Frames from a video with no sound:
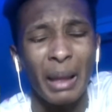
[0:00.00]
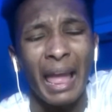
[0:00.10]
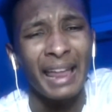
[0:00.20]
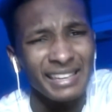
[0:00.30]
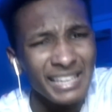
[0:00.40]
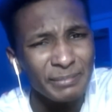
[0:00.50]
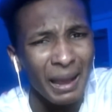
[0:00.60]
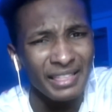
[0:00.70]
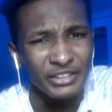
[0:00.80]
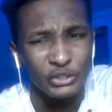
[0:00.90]
At least
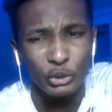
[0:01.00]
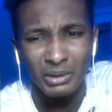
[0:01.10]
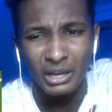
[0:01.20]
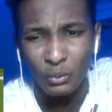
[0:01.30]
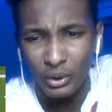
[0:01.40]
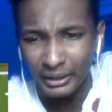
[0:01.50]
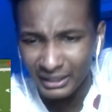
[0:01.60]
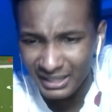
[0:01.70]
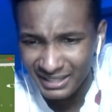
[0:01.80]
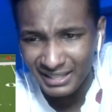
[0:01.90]
by the 2-minute warning,
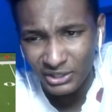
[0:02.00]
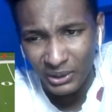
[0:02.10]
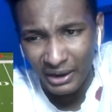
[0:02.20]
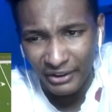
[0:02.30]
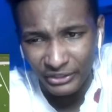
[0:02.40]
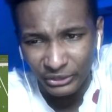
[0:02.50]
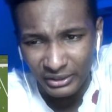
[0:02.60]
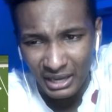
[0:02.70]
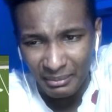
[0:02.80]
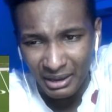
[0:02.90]
because they still have about 3
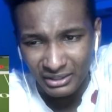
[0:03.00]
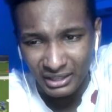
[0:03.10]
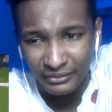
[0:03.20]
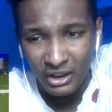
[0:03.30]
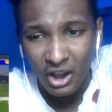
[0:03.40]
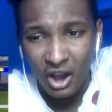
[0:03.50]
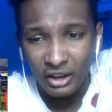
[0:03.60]
timeouts left.